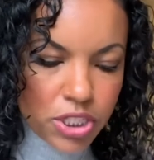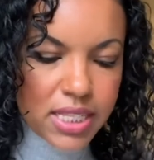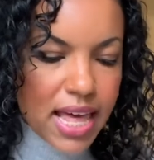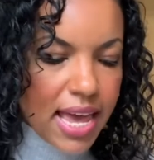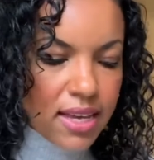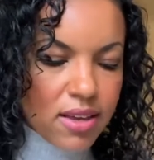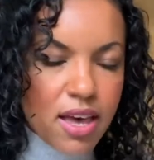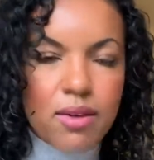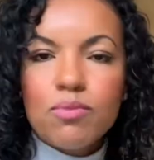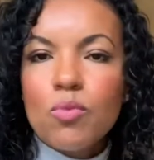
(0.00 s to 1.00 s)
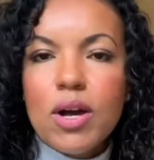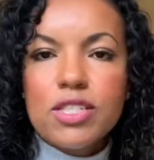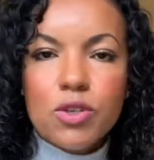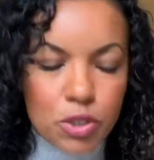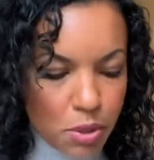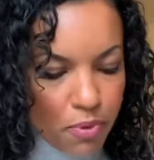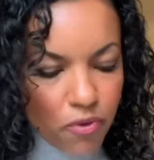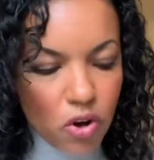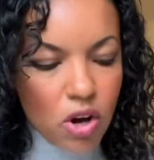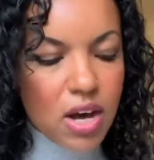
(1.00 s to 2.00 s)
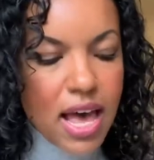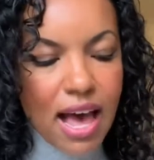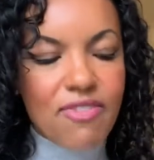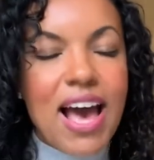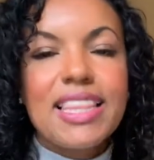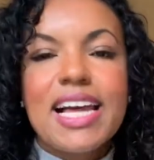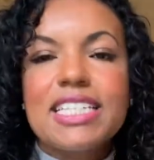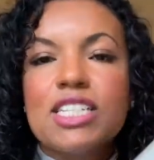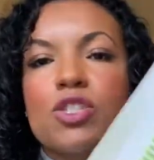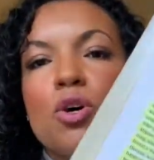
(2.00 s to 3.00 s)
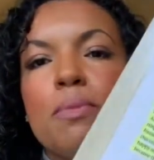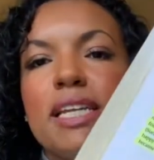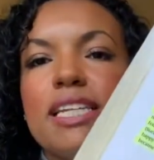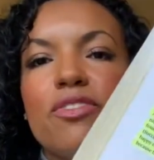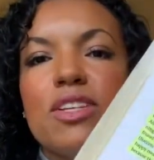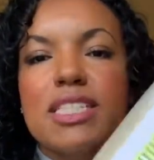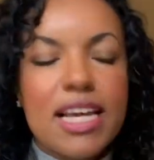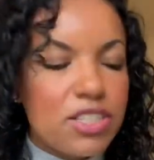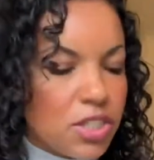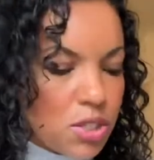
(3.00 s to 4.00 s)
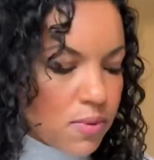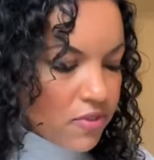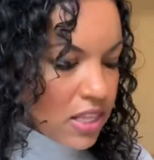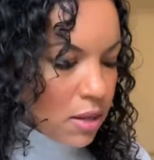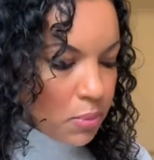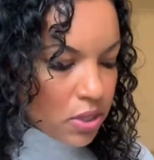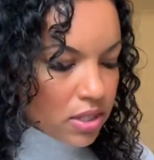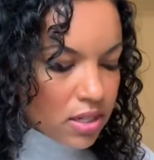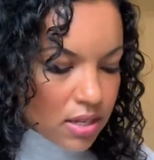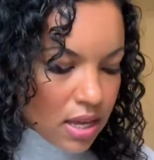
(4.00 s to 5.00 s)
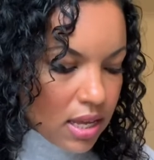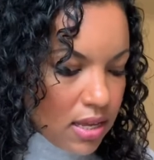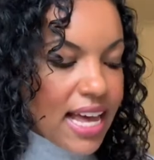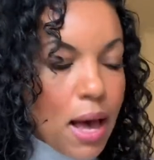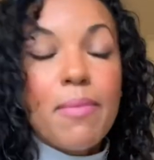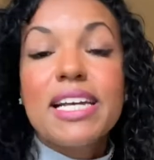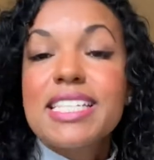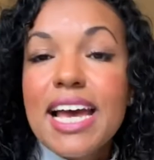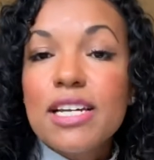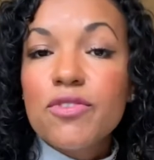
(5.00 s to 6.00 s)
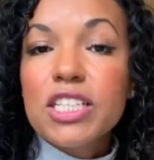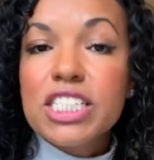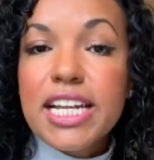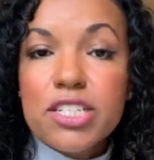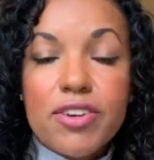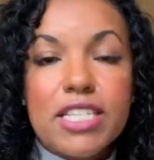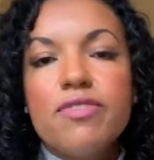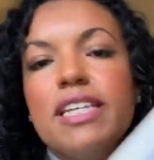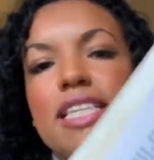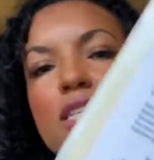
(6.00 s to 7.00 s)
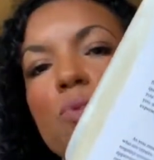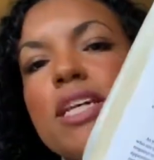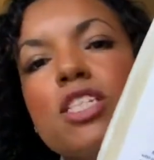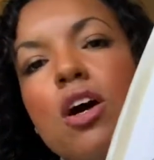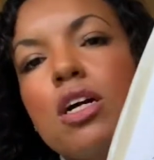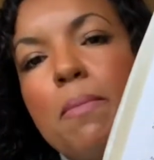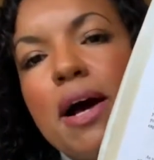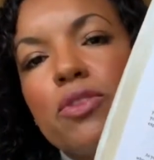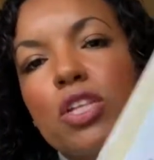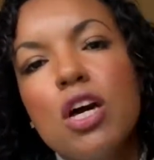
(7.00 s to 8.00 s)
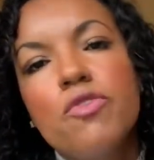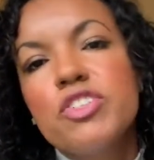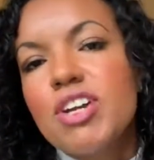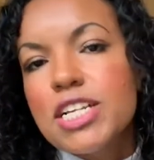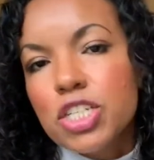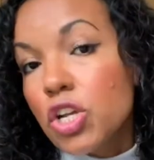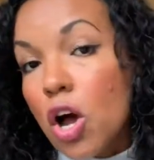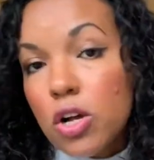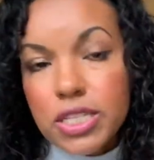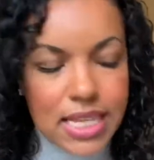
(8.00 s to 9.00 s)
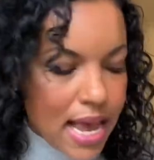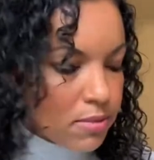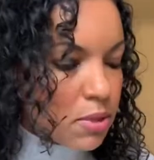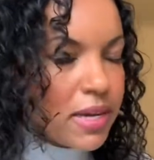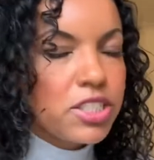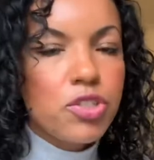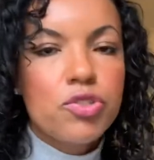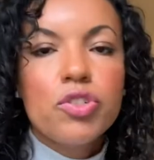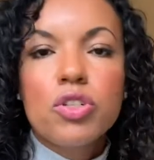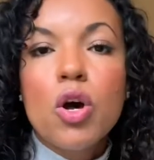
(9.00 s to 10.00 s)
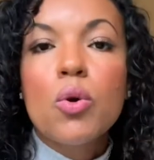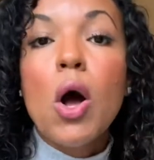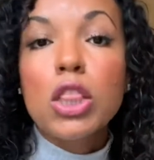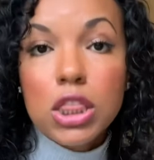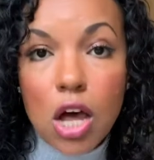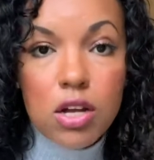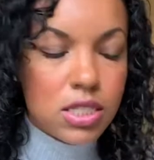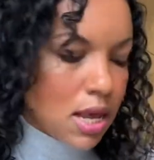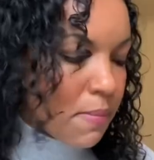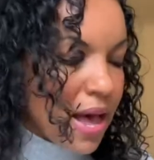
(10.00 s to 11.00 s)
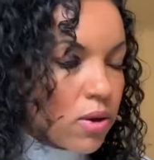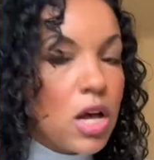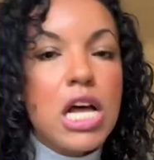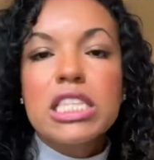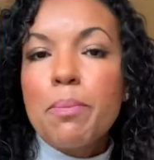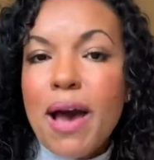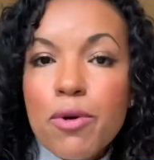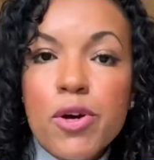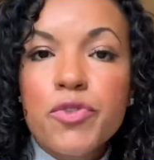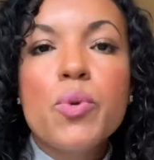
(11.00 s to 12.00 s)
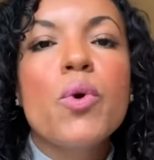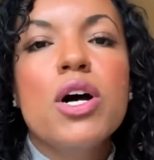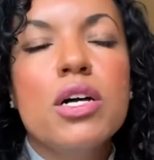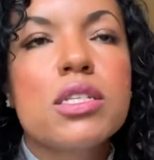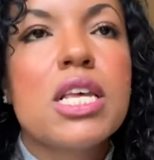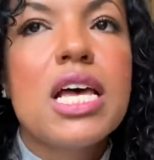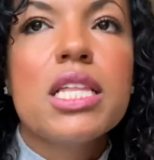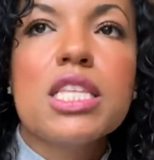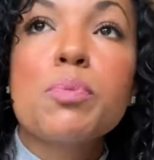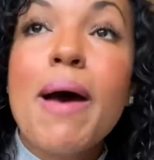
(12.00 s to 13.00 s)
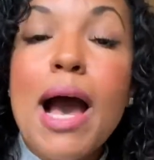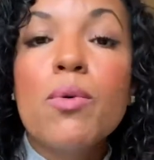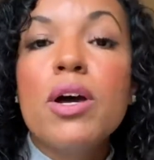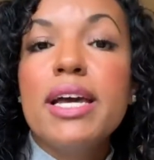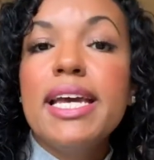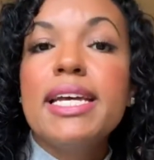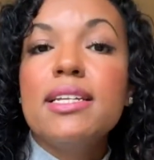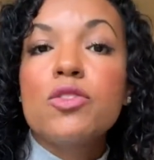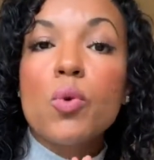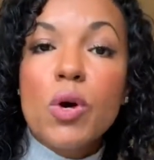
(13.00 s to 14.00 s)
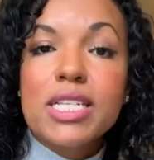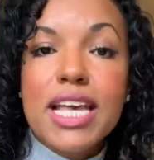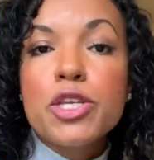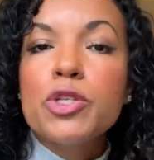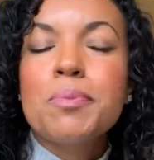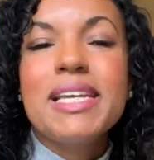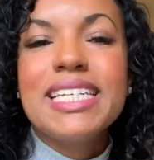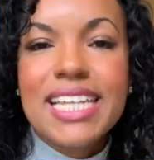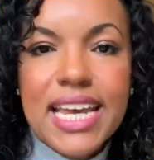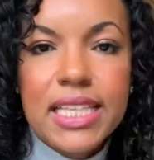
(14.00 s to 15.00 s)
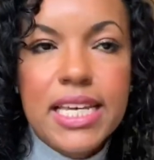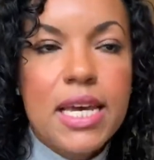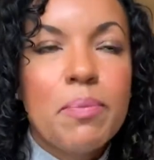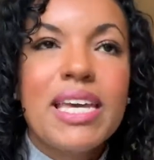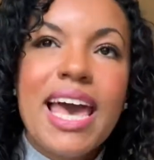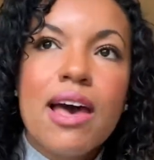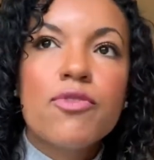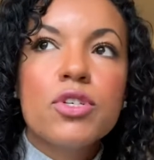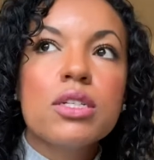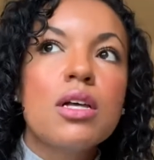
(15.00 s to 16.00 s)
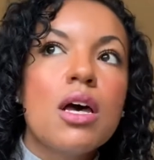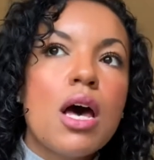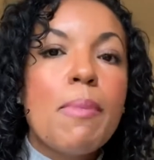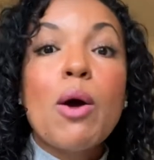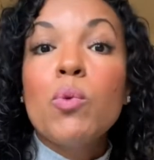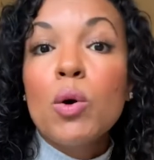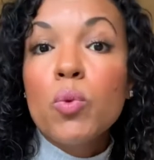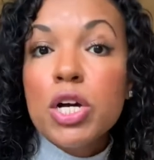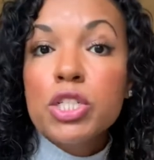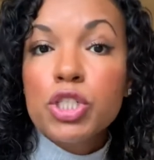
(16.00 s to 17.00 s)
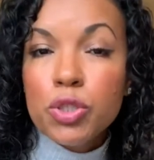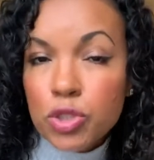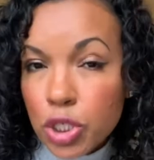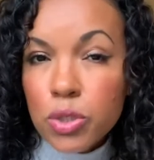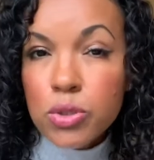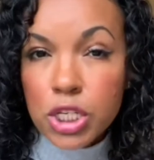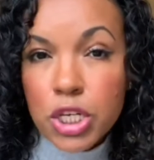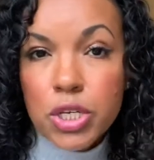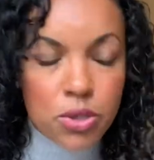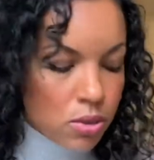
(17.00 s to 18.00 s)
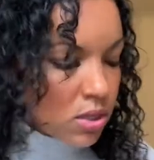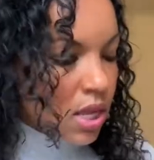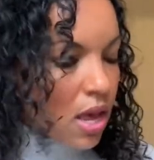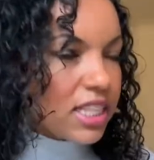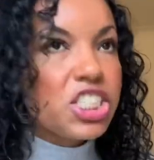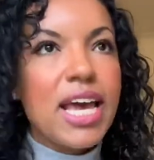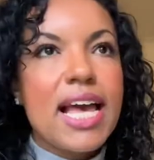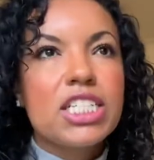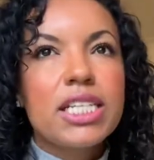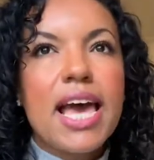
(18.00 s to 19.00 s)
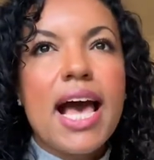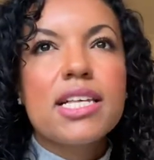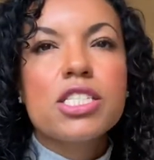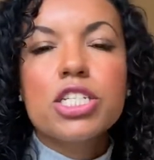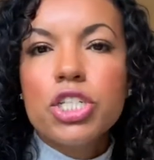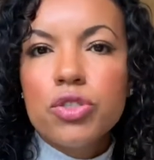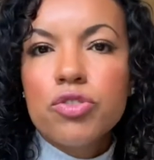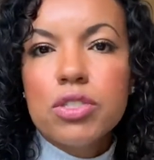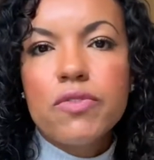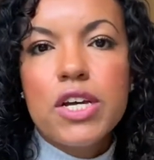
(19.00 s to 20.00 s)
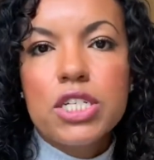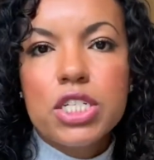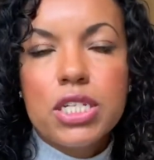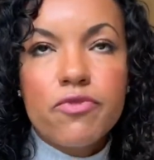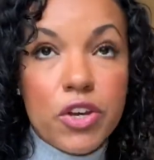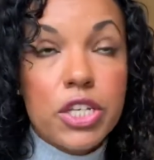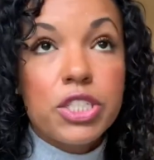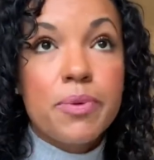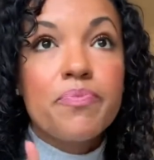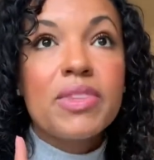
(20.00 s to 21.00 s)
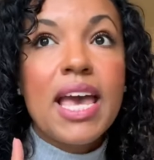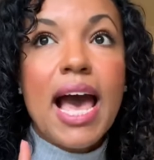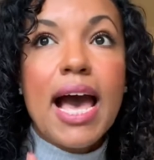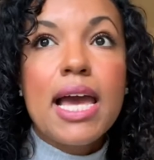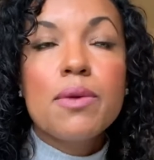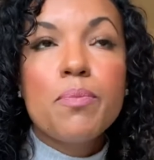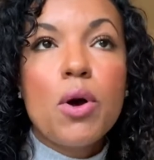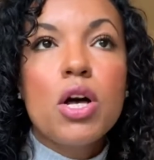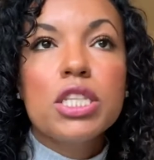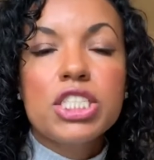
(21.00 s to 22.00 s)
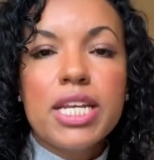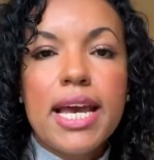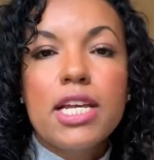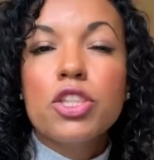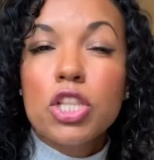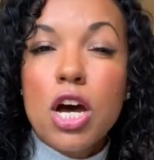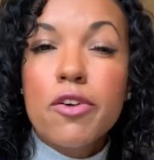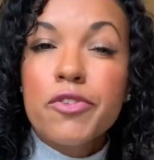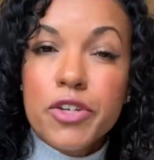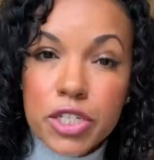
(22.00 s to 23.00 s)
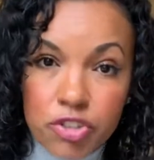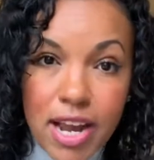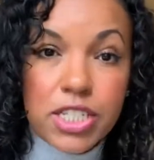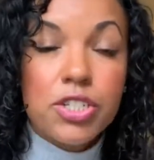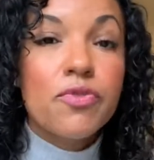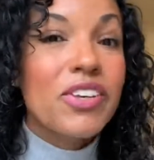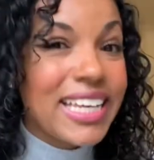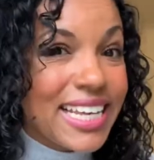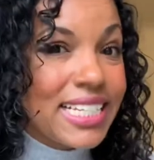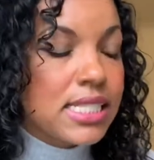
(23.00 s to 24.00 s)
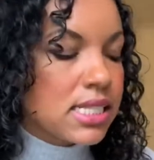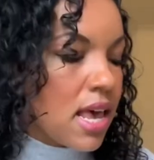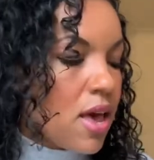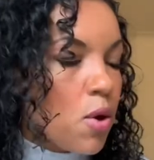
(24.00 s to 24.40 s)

just like what I told you before, I've highlighted so many different sections within the book. I'm excited for Layonie Jae to read this. We talk about the law of attraction all the time. So my children know a lot about the power of your words. There's power in the words that you speak daily. Be careful about what words you choose to use. Layonie actually has the children's version. I bought Layonie the law of attraction for kids,